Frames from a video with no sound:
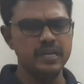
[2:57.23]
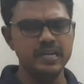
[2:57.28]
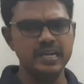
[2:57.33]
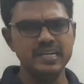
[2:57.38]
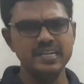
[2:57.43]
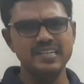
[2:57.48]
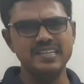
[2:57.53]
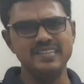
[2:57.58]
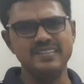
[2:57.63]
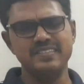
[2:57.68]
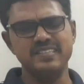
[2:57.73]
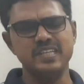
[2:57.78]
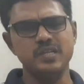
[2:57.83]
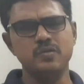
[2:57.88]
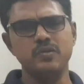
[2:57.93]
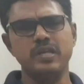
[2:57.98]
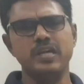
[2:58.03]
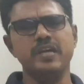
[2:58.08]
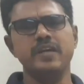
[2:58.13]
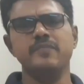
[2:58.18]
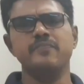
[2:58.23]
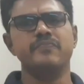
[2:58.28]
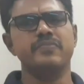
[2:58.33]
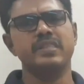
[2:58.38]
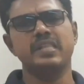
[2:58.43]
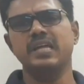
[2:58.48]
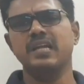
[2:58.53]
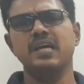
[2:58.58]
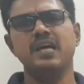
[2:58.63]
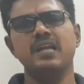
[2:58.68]
rent received.
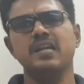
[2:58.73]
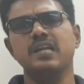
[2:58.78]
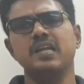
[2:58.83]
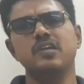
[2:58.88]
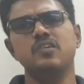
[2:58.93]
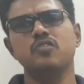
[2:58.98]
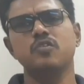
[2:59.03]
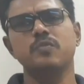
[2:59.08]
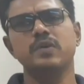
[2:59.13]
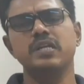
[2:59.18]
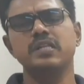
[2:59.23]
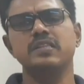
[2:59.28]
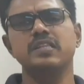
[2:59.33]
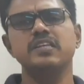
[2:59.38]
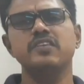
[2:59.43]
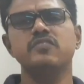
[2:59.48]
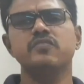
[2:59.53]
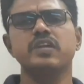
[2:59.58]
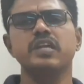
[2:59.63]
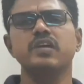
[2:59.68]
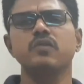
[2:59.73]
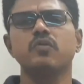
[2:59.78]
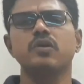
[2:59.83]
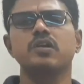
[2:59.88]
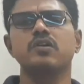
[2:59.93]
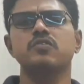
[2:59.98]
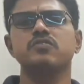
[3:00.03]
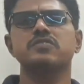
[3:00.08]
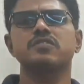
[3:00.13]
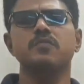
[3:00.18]
There are too many things. When I work
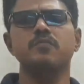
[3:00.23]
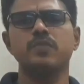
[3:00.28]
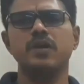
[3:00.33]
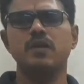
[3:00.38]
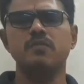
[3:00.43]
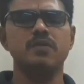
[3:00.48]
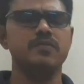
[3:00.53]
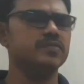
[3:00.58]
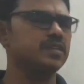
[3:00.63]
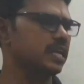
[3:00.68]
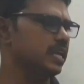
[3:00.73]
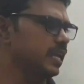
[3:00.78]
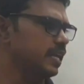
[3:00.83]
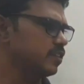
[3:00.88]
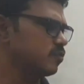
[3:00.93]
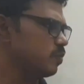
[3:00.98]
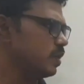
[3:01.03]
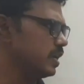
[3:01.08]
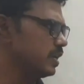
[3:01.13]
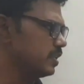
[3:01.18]
out some problems, I will explain